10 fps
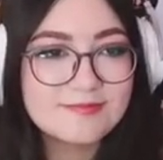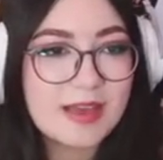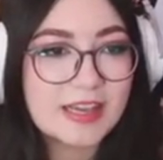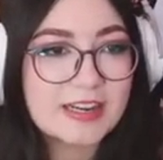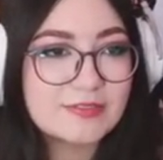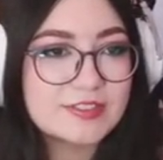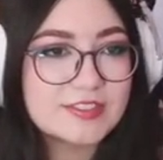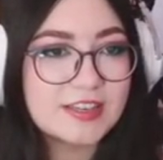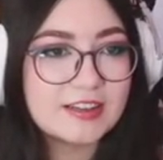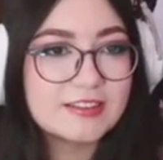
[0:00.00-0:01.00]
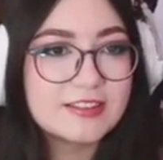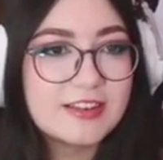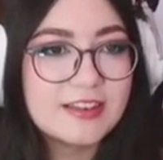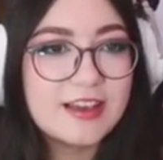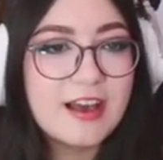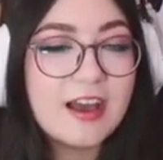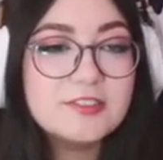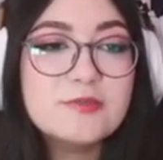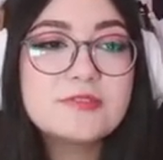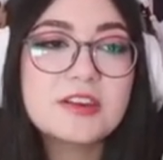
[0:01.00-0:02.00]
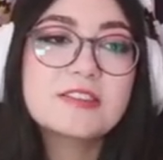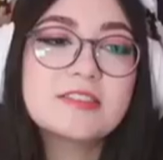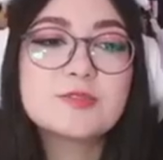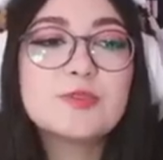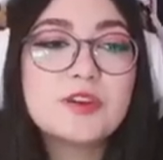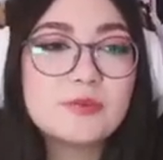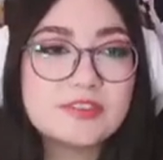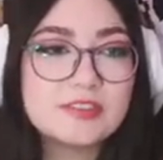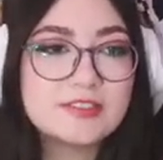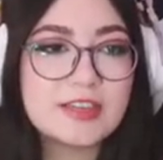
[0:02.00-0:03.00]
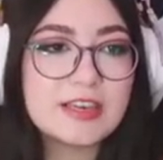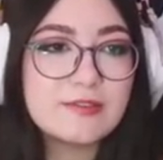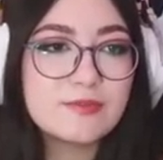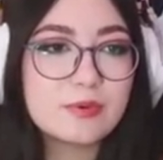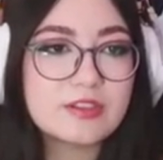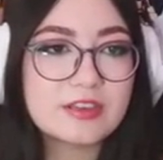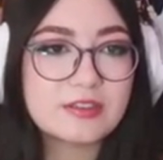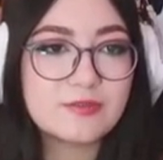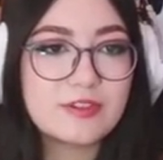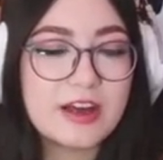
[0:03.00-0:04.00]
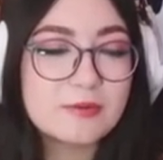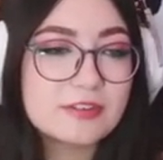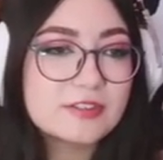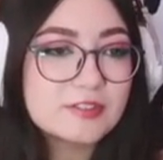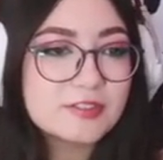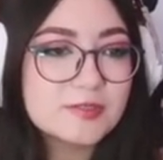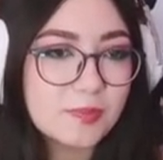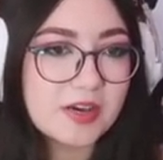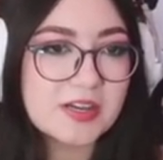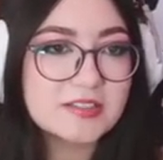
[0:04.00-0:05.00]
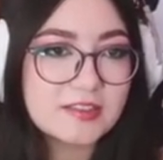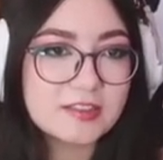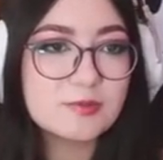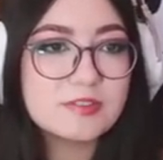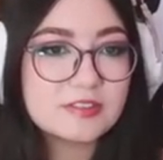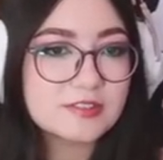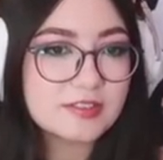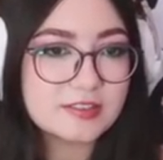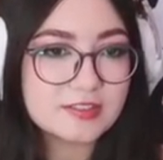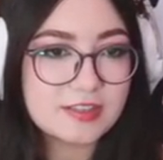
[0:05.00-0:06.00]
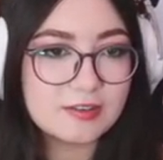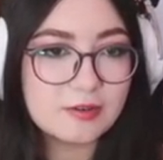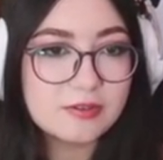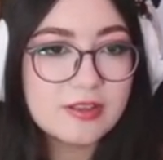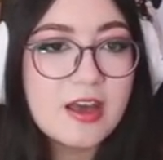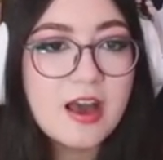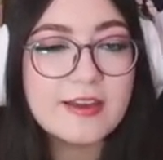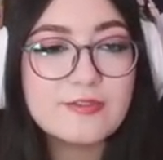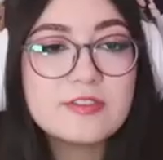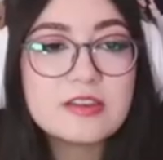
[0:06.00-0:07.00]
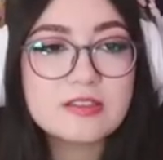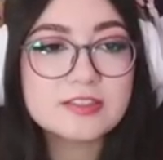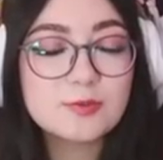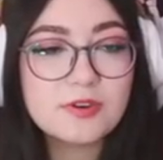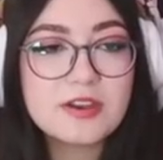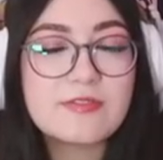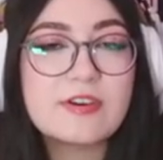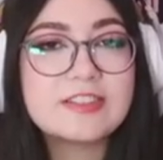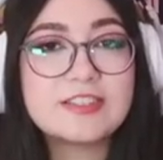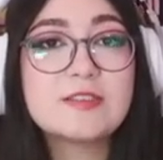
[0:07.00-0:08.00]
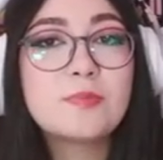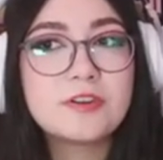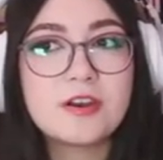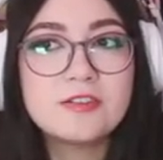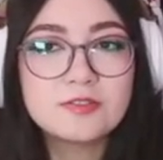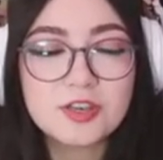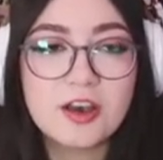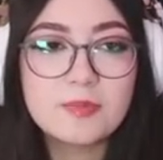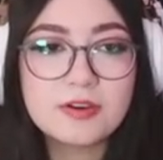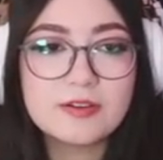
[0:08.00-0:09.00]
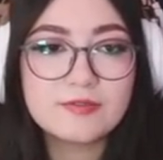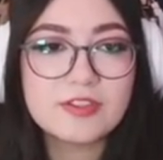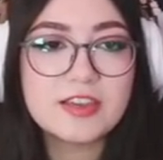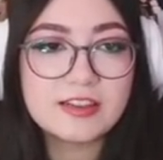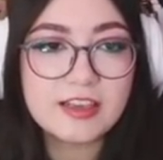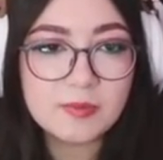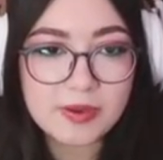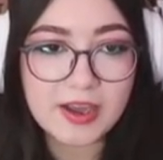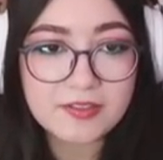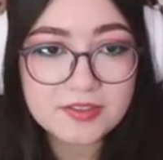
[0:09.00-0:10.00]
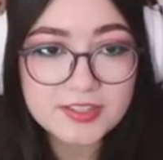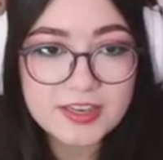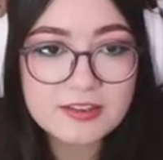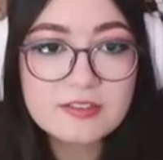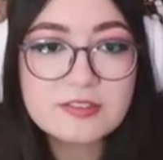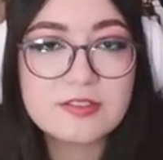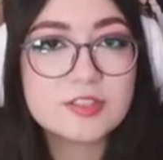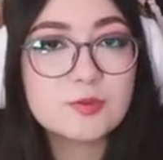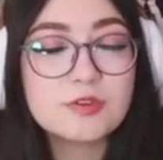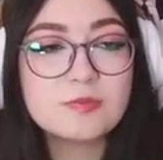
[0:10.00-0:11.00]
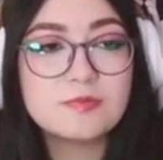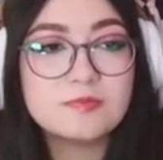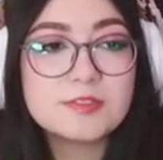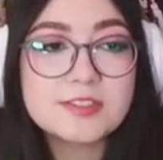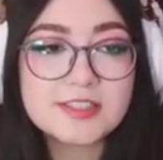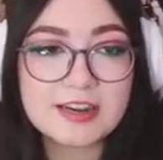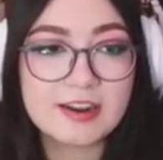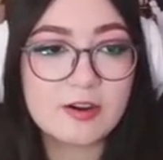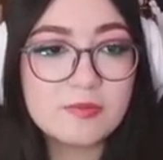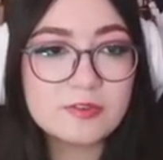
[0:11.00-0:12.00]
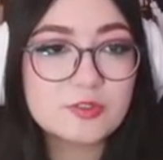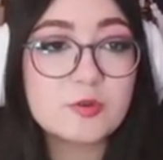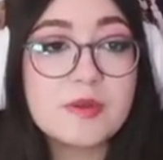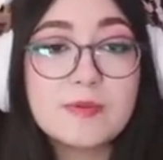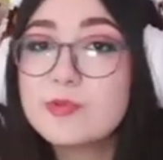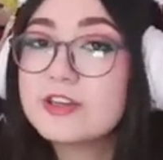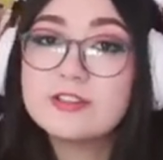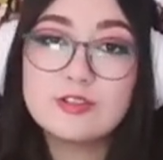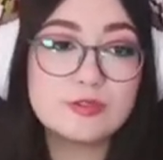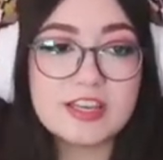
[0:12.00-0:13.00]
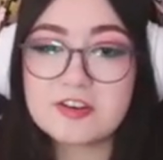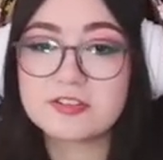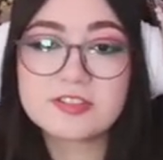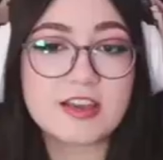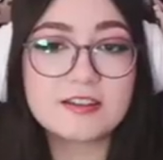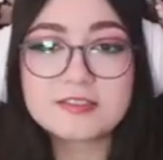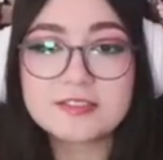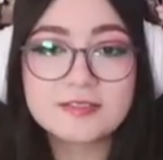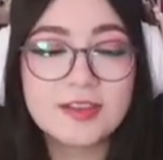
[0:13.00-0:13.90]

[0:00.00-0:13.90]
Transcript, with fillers: Magnificent. I do like this one that we did save with like the flowers, but this one is, is cute. I feel like this one, if I did put it on top of the in-game path sand, this would stand out more. So maybe we could do sand on sand.